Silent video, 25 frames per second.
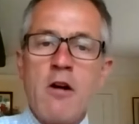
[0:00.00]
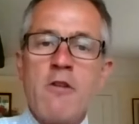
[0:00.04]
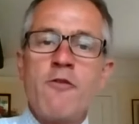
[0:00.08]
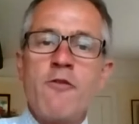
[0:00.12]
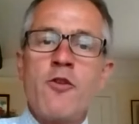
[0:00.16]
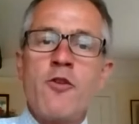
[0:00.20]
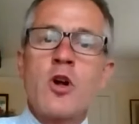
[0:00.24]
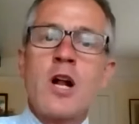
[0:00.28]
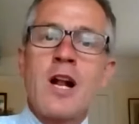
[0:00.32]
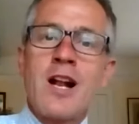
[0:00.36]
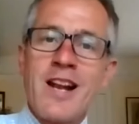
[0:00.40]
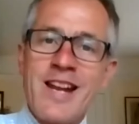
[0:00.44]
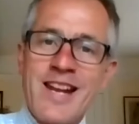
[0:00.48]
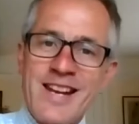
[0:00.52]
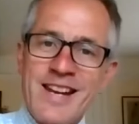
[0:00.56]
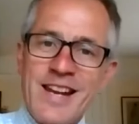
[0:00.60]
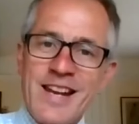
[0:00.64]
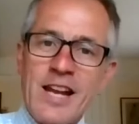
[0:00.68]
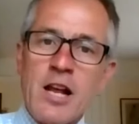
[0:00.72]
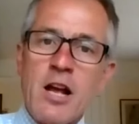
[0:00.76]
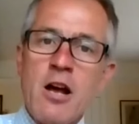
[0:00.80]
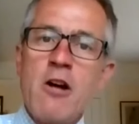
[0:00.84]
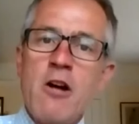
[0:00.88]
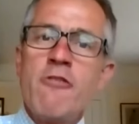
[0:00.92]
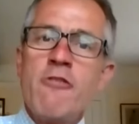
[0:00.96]
for
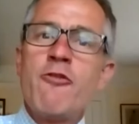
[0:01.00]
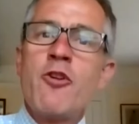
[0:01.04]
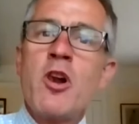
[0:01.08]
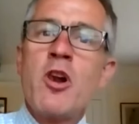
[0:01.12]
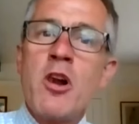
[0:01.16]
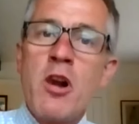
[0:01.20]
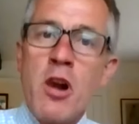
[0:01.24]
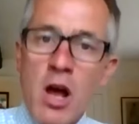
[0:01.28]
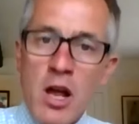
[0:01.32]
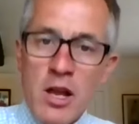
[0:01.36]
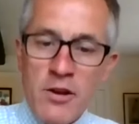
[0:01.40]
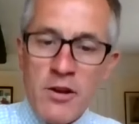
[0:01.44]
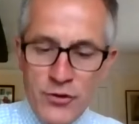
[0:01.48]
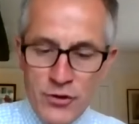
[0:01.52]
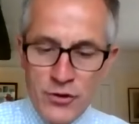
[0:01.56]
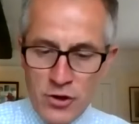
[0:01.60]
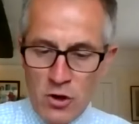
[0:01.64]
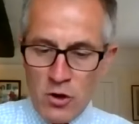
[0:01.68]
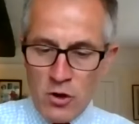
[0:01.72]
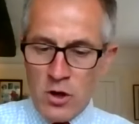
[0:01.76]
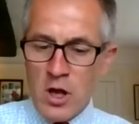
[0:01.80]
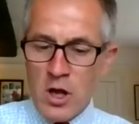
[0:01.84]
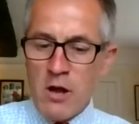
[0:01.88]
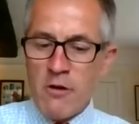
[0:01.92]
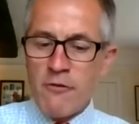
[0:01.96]
cleaning, for
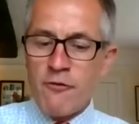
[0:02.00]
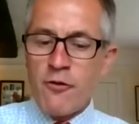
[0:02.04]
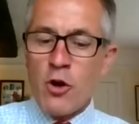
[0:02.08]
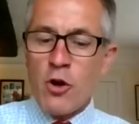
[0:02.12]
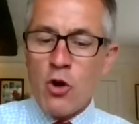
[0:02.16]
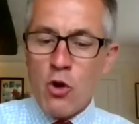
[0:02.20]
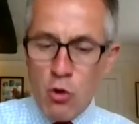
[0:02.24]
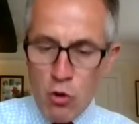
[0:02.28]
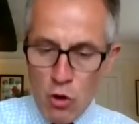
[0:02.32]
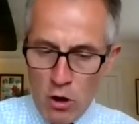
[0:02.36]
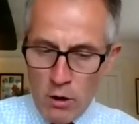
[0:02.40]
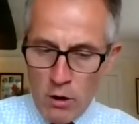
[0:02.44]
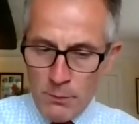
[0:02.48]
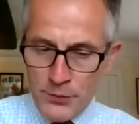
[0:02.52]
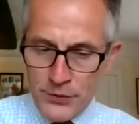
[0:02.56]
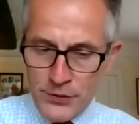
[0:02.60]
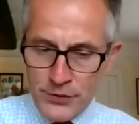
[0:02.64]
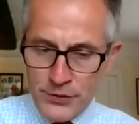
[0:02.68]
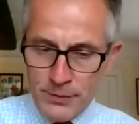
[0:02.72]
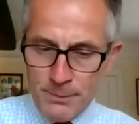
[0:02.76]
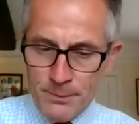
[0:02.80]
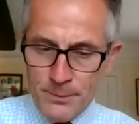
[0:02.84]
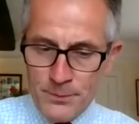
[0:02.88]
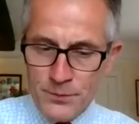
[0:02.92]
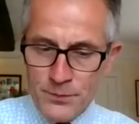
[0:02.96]
livestock, for
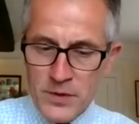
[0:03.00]
crops.